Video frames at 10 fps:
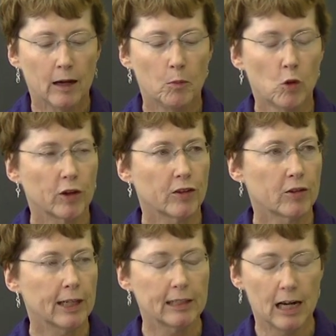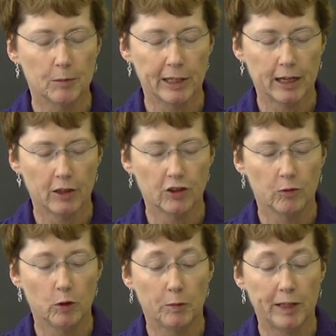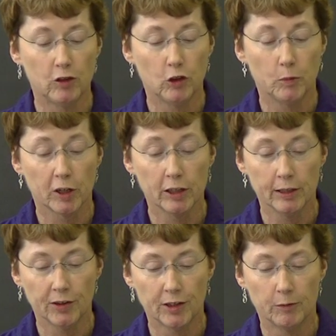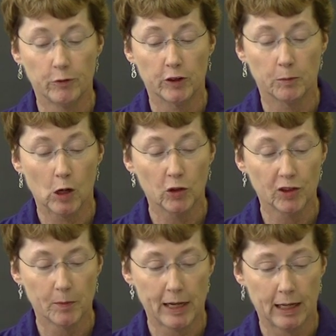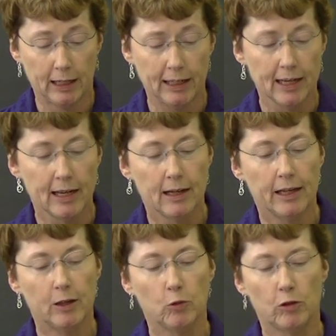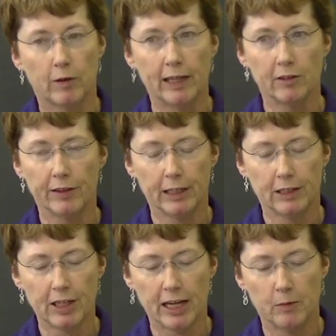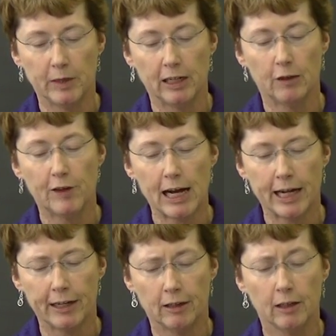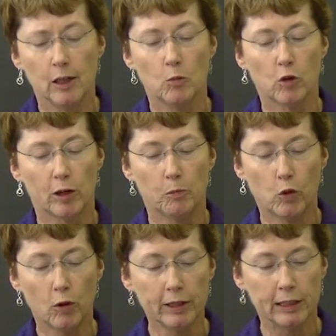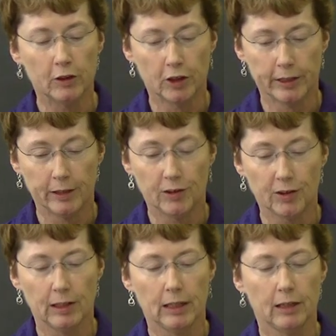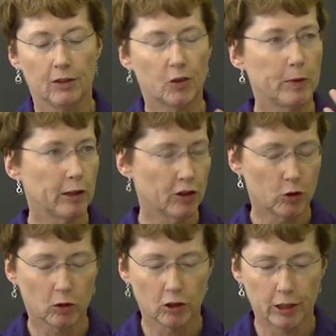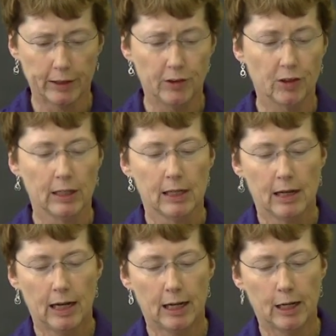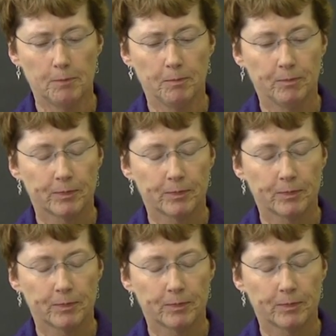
A more strict obligation would be too burdensome for most men and would render the attainment of higher, more important goods, spiritual goods, um,